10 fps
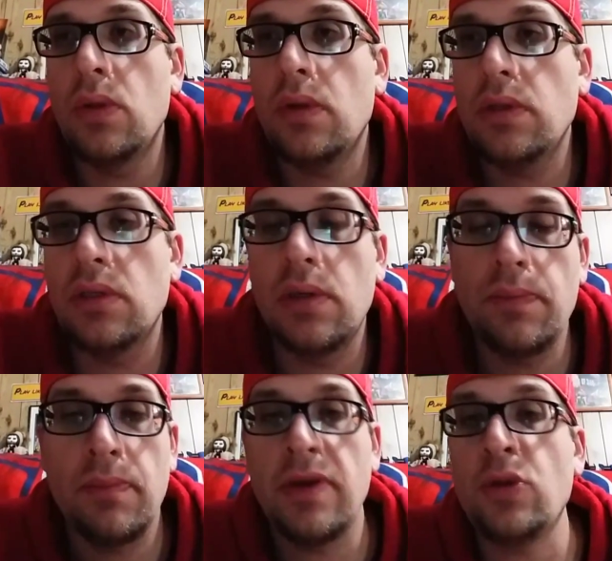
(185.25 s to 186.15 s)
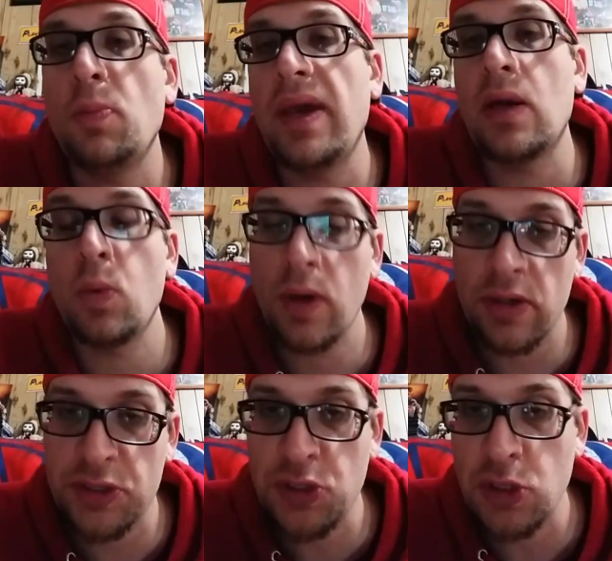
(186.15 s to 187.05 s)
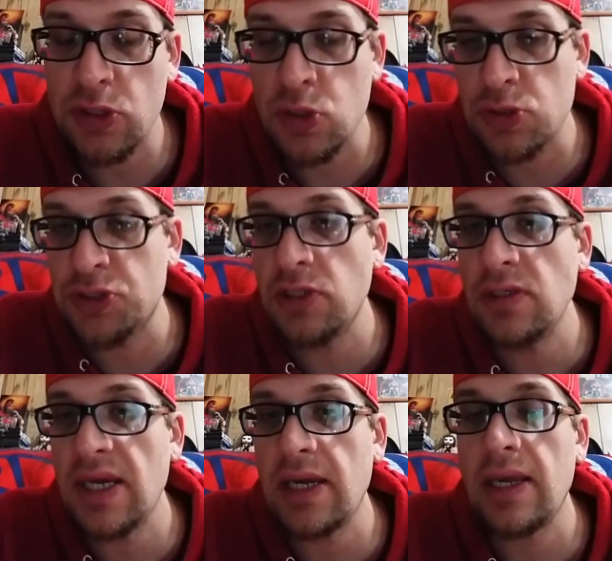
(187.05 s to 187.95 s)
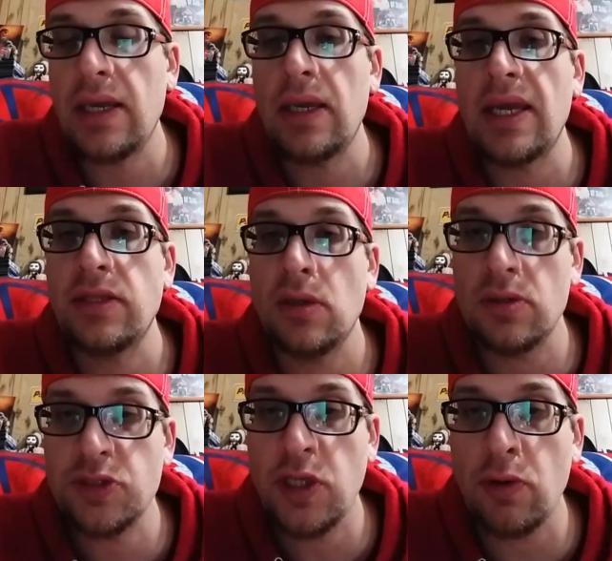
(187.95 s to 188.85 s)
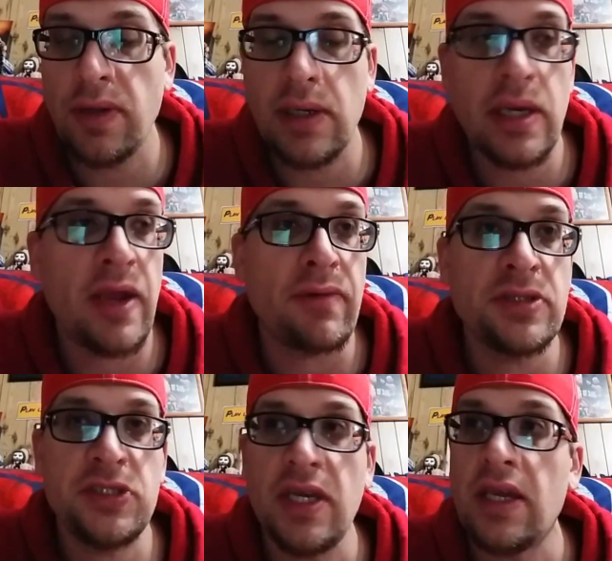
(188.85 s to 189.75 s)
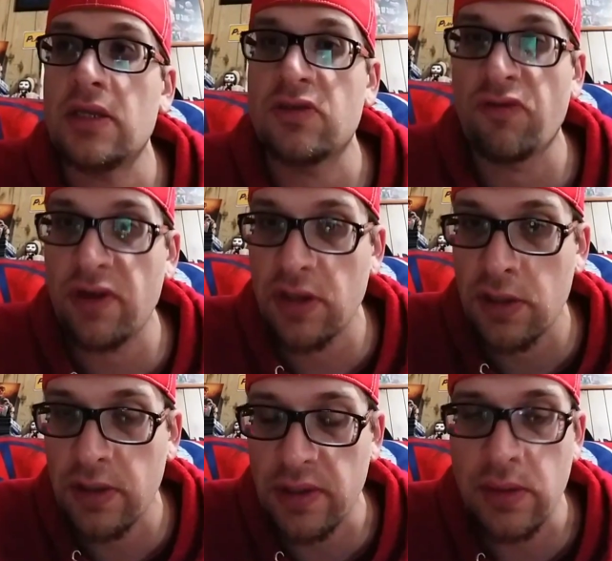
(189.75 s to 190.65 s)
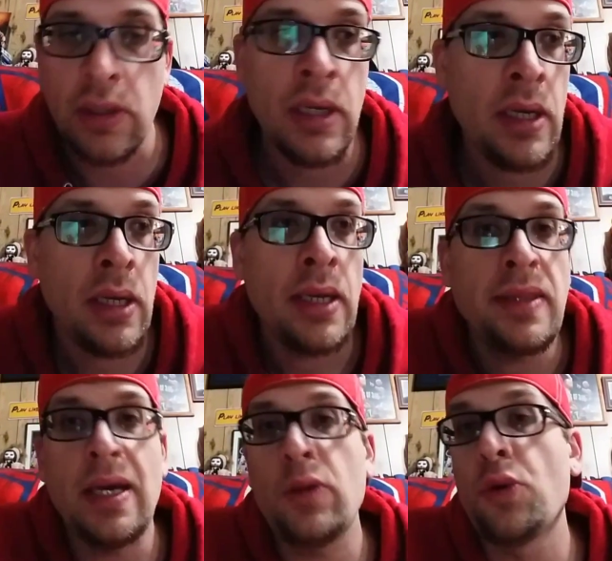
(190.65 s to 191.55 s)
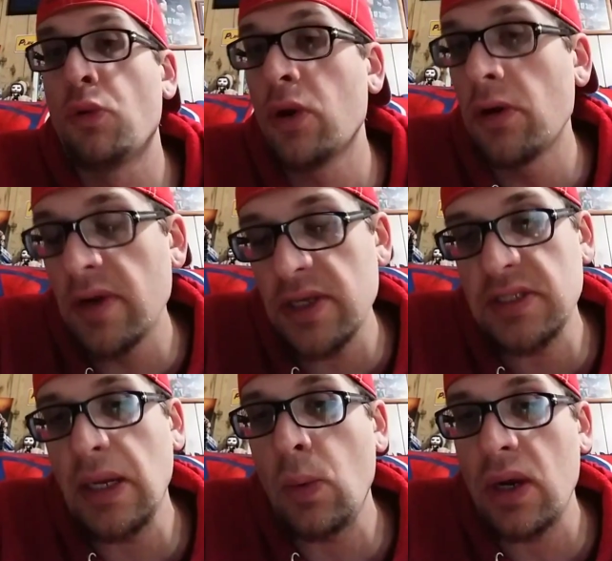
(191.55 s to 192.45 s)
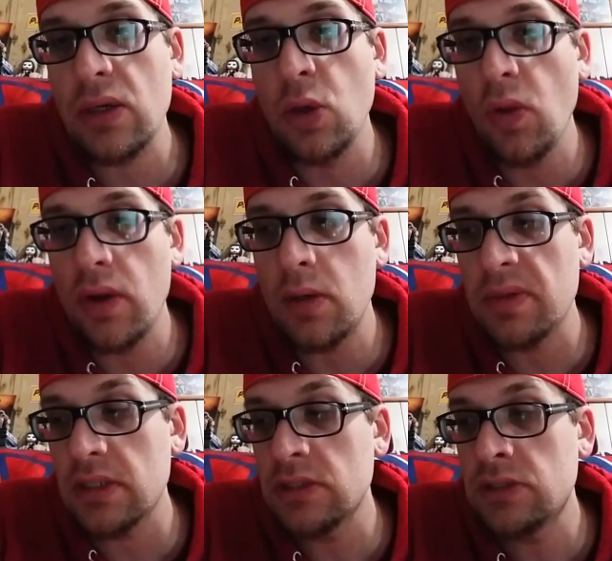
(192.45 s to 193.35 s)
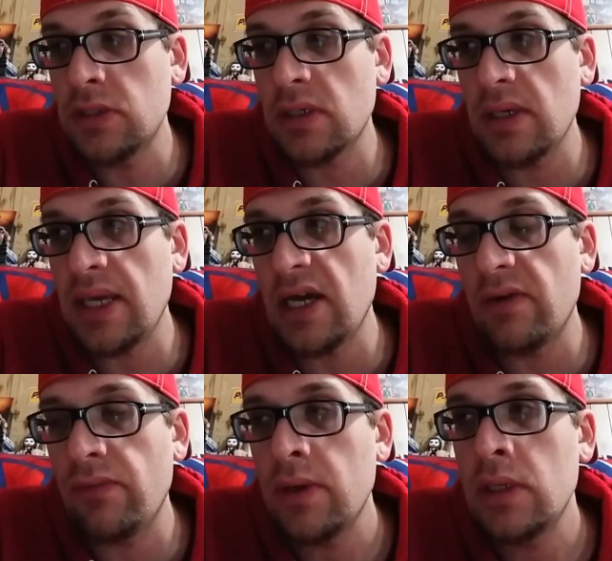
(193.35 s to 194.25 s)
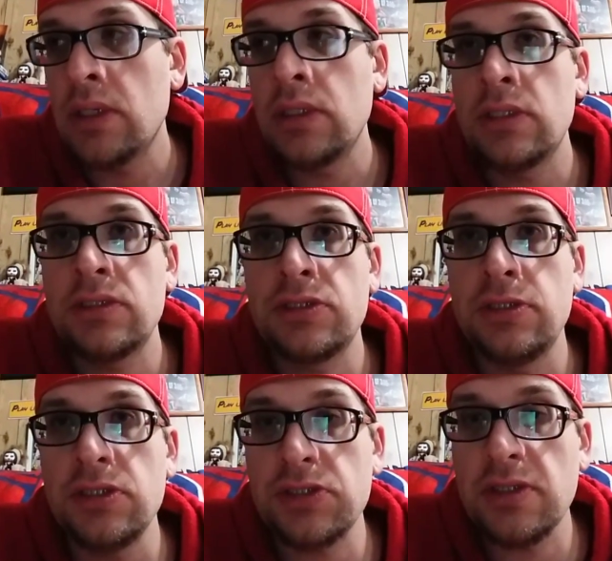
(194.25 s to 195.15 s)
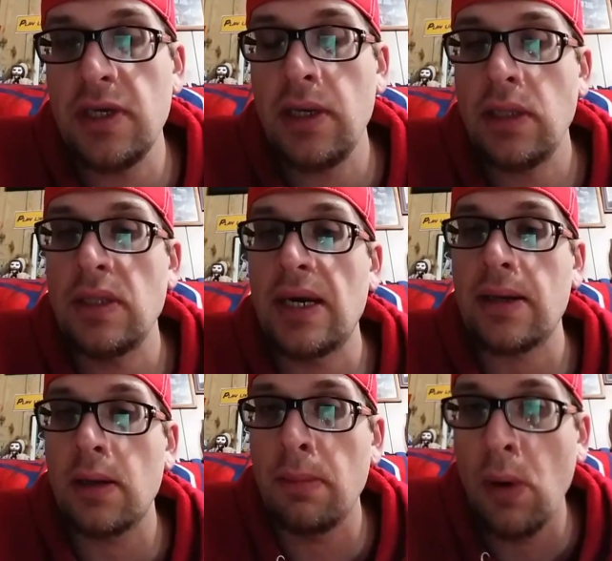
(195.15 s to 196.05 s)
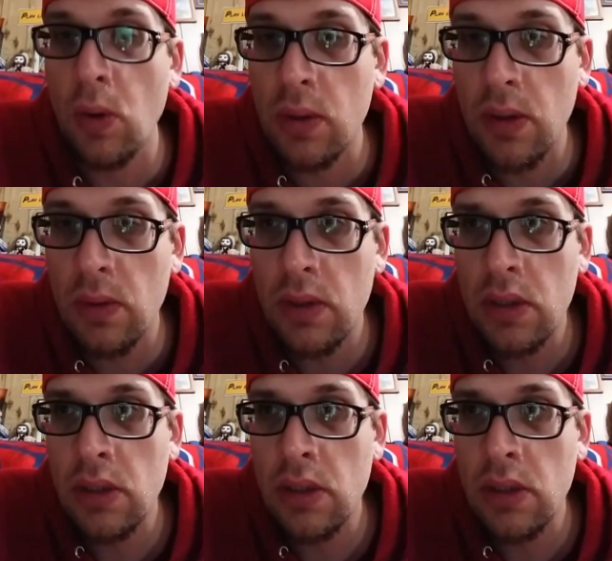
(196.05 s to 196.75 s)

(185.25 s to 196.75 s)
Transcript: you know, it don't matter where you're sitting at the UFC arena. Every seat is freaking good. Now, the real reason I want to go there because they're going to have Shinsuke Nakamura.